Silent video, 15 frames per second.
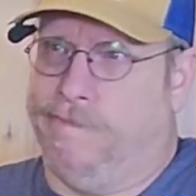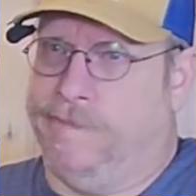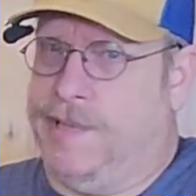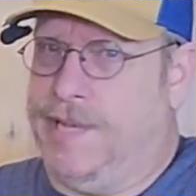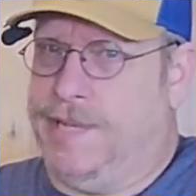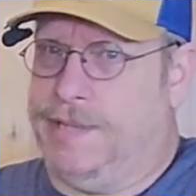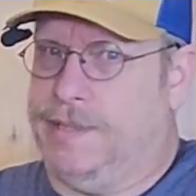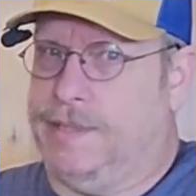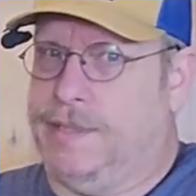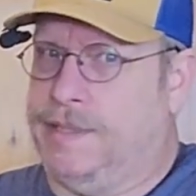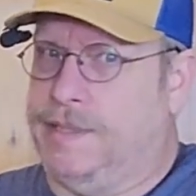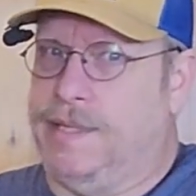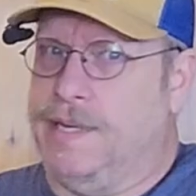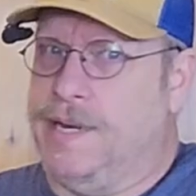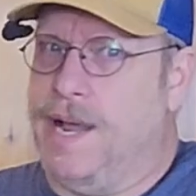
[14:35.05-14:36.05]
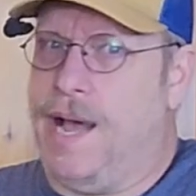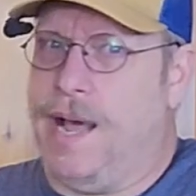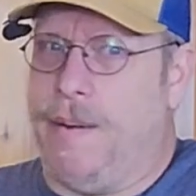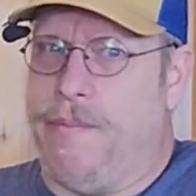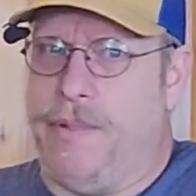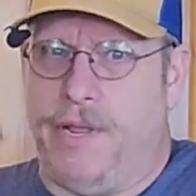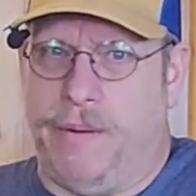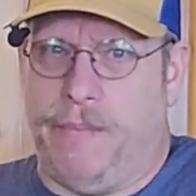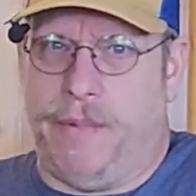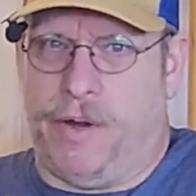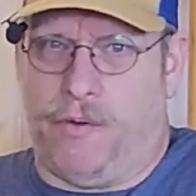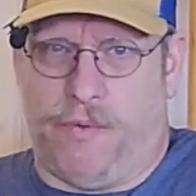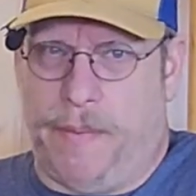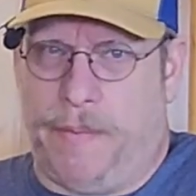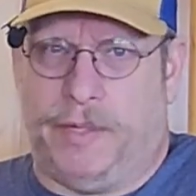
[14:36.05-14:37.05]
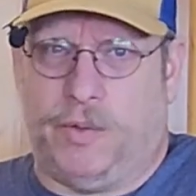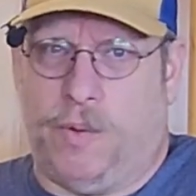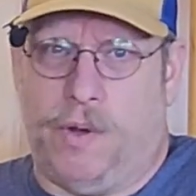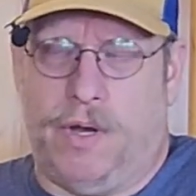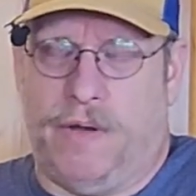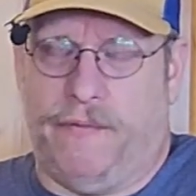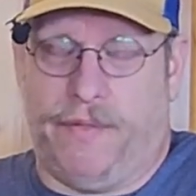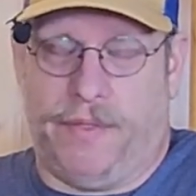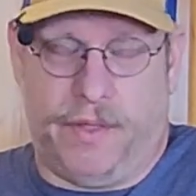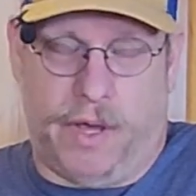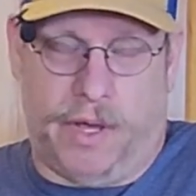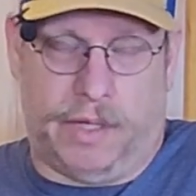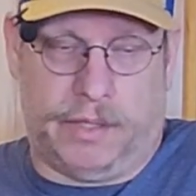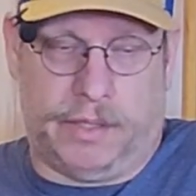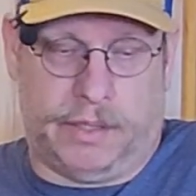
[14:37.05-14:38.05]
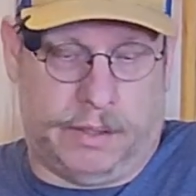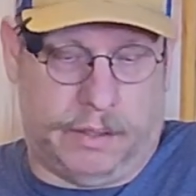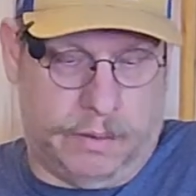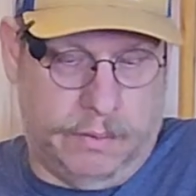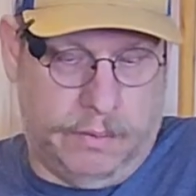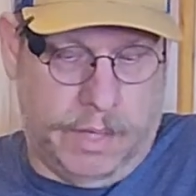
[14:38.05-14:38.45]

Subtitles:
That's not been in my repertoire of thoughts.